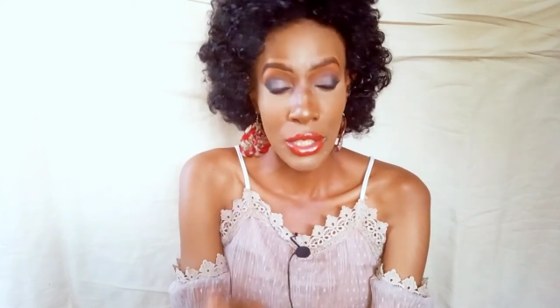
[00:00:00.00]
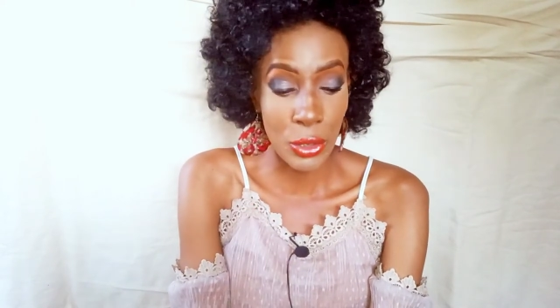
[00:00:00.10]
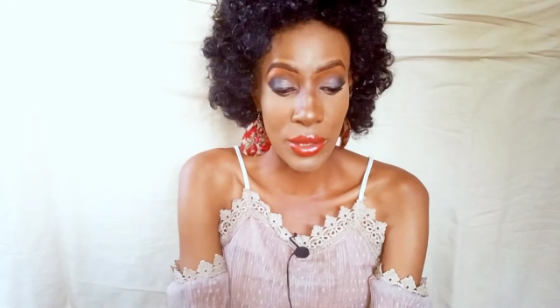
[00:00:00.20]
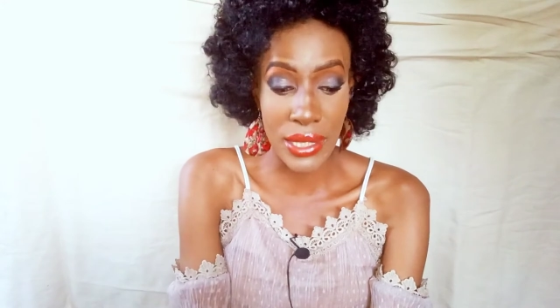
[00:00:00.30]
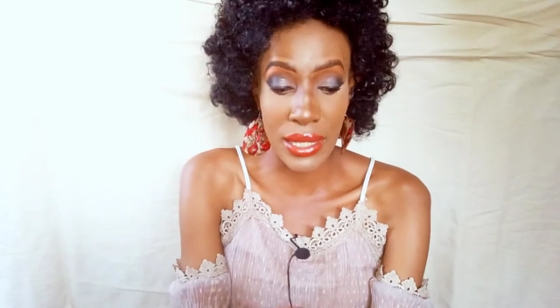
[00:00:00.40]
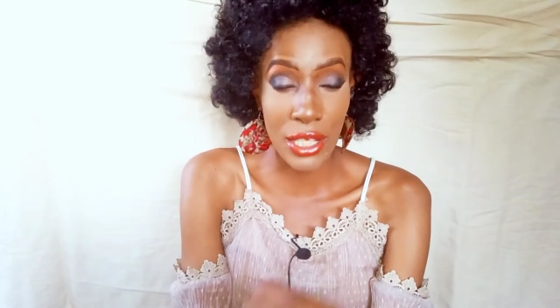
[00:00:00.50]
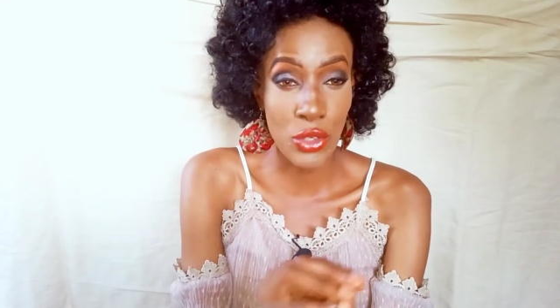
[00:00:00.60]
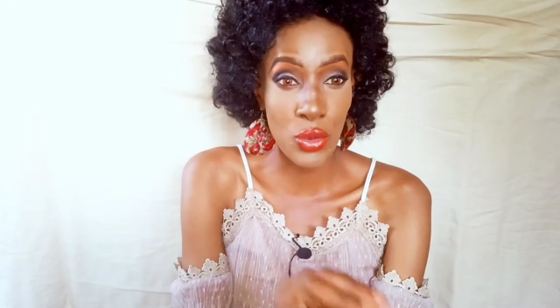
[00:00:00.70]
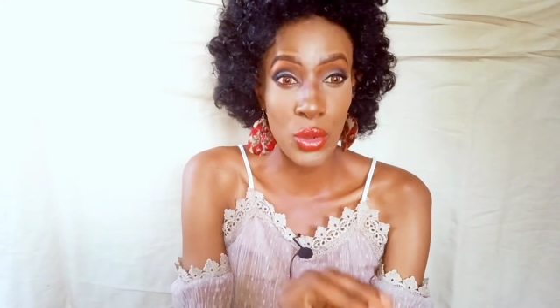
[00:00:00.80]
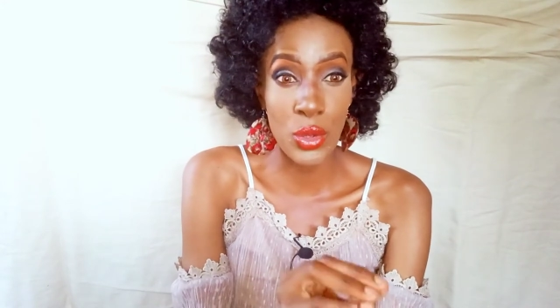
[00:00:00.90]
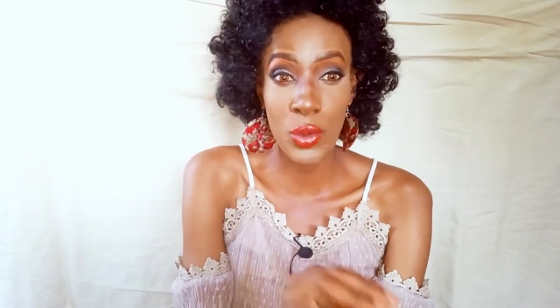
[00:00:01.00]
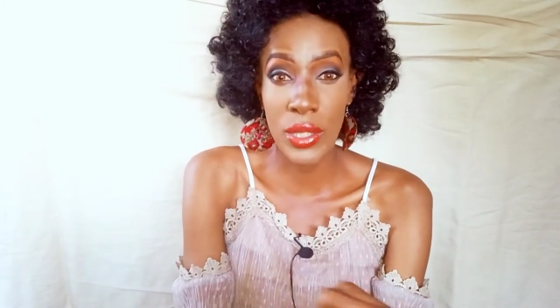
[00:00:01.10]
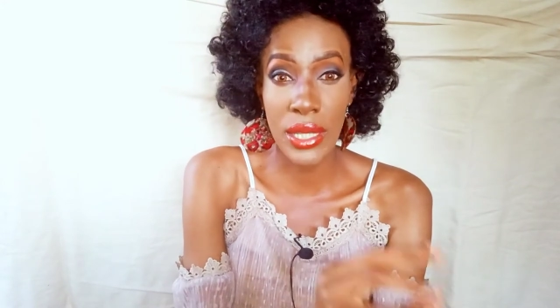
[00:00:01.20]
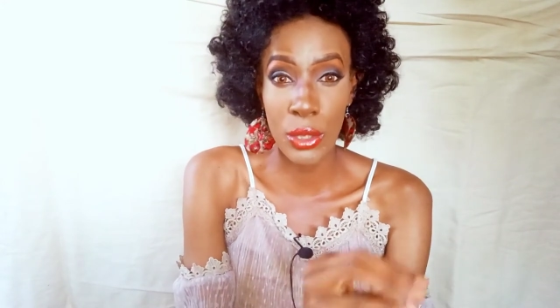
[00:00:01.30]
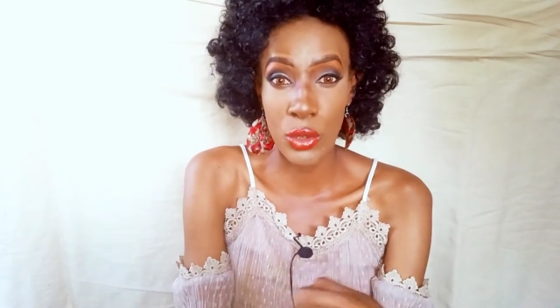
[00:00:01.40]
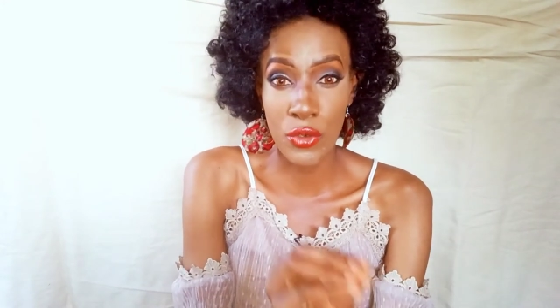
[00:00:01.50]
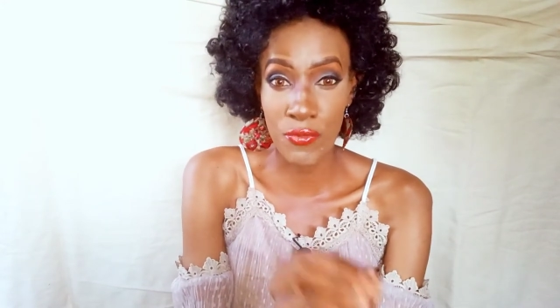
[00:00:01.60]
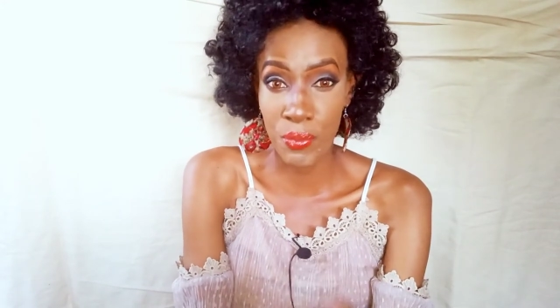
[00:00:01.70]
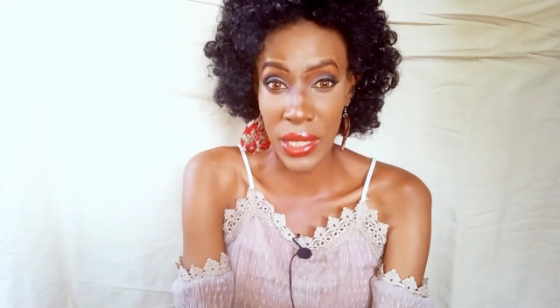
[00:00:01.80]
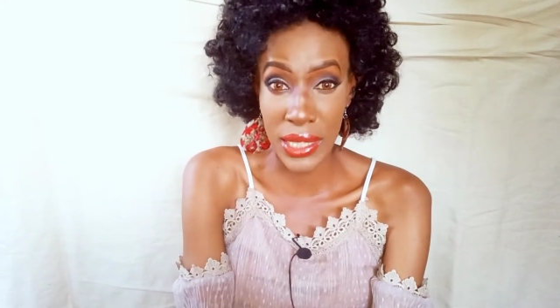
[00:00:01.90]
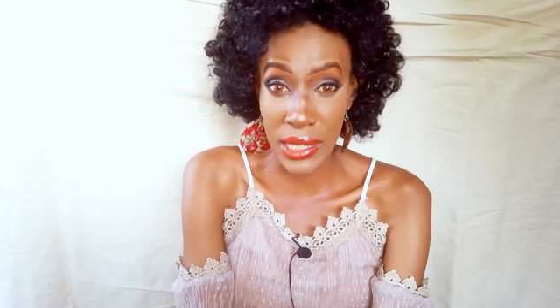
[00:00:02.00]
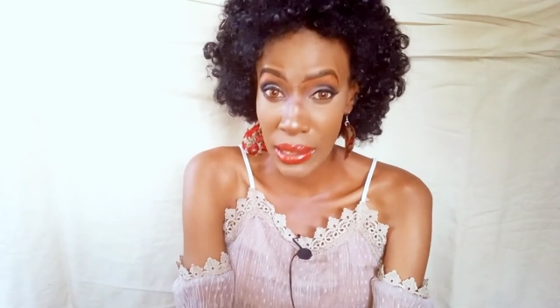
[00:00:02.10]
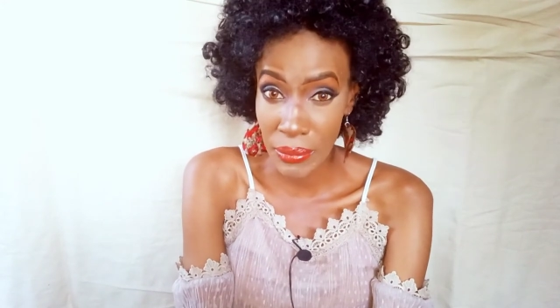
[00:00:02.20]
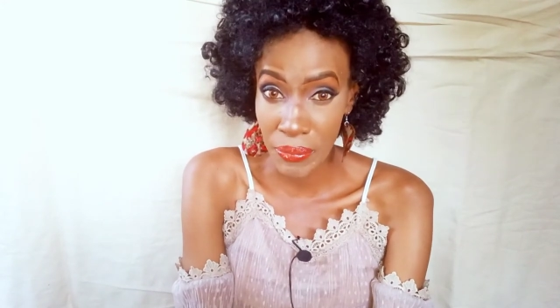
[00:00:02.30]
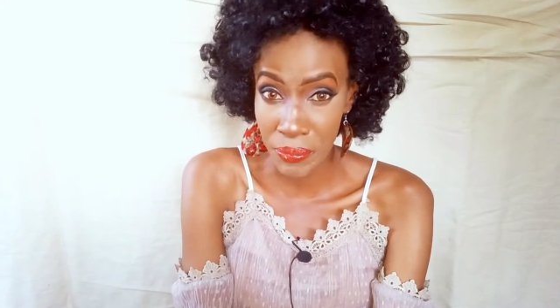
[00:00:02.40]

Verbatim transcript: don't say that you you need a lot of money